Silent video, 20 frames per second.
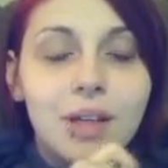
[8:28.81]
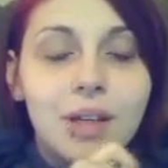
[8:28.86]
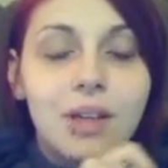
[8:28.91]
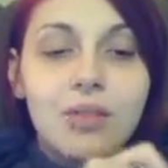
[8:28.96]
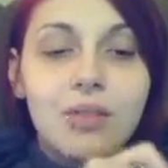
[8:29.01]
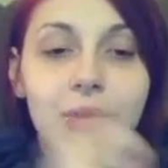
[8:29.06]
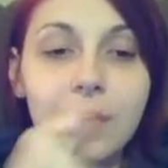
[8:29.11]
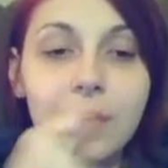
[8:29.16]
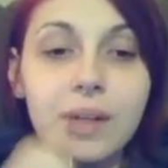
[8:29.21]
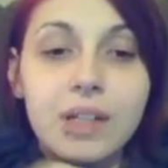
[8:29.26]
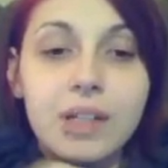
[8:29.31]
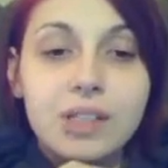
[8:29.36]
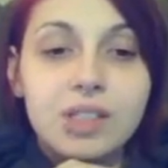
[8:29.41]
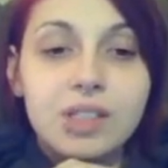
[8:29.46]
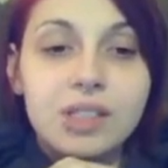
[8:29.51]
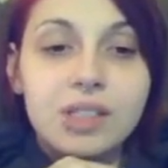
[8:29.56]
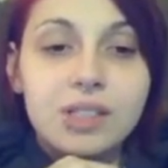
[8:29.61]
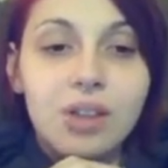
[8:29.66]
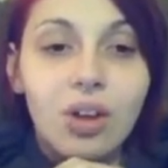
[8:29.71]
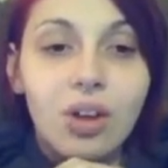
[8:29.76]
it
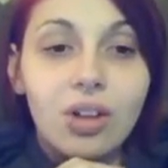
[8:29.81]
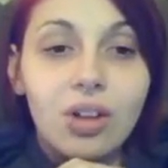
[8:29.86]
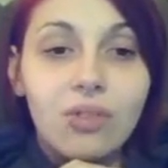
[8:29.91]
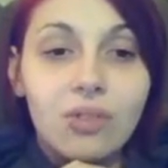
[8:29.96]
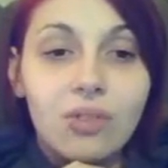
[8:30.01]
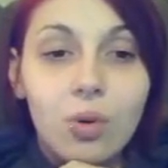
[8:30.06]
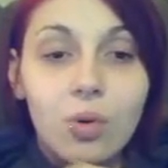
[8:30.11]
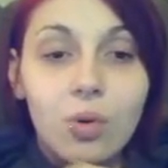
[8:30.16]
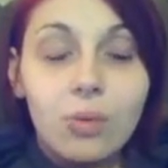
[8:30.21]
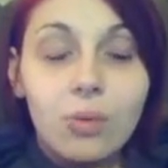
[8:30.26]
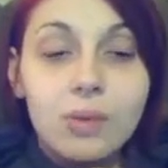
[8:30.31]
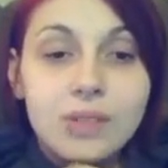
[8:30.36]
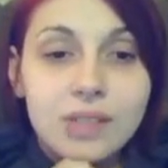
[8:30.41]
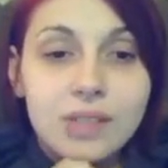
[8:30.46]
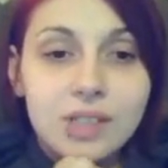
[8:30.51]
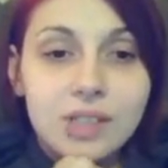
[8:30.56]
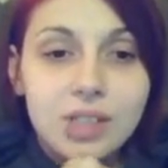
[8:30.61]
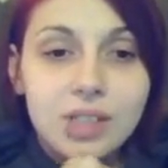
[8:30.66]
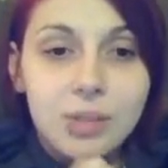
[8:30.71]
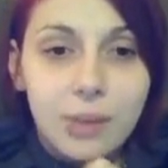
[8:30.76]
replenishes all of the
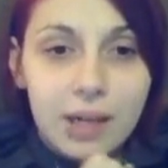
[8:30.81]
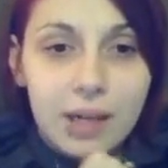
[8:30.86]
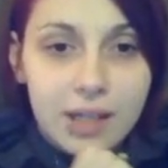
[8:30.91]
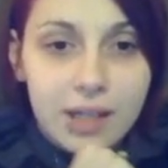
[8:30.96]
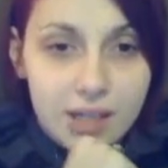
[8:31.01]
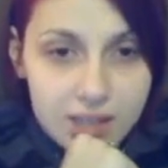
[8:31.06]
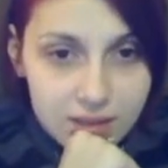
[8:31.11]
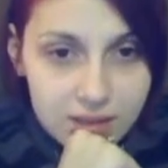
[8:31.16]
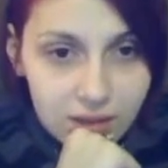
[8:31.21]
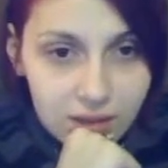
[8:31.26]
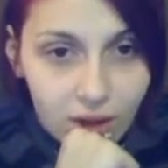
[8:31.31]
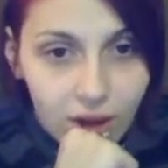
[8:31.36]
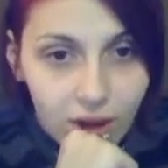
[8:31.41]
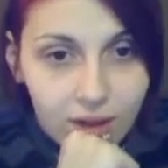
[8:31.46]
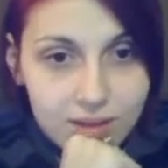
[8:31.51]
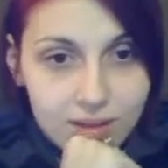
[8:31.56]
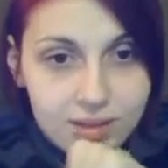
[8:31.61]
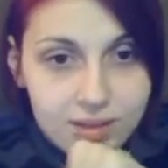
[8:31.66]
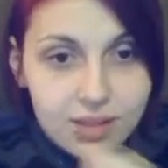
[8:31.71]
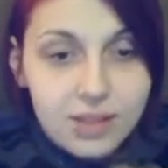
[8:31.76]
hormones that your body has
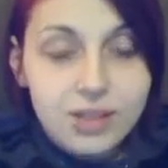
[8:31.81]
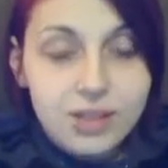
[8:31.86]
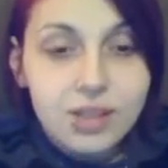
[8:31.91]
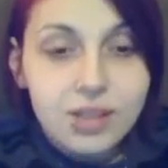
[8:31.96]
lost.